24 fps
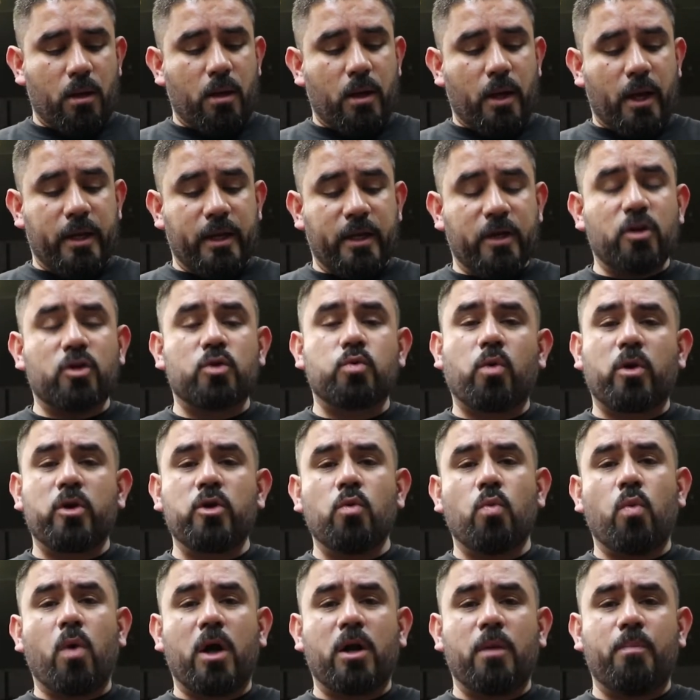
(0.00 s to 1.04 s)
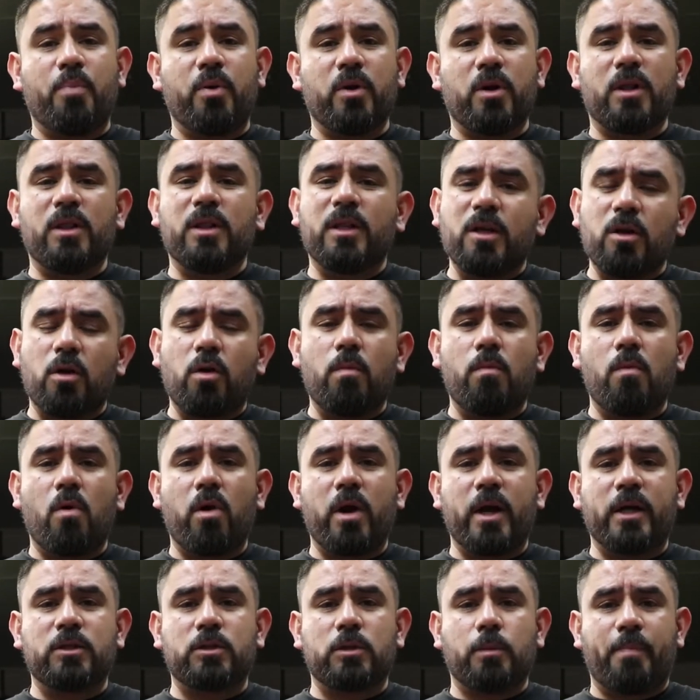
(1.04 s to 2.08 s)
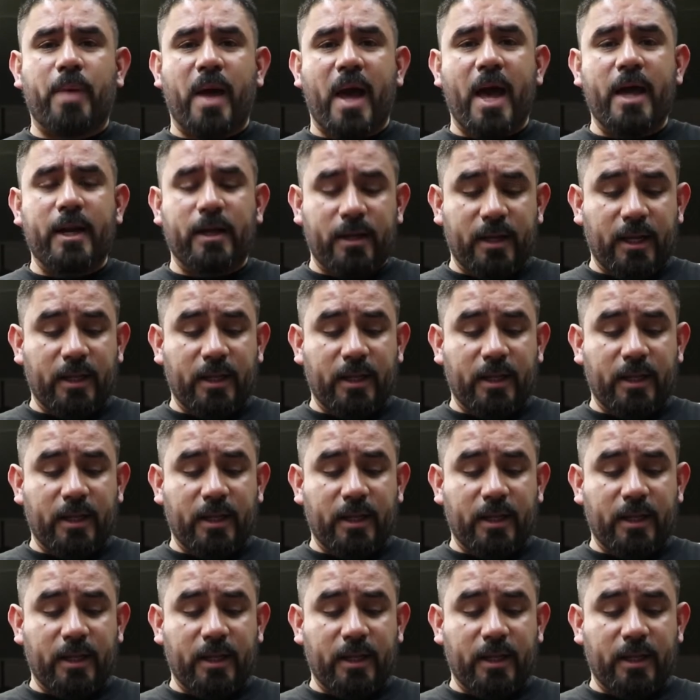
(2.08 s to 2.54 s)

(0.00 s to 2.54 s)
And here's where you want to put a little more extra padding,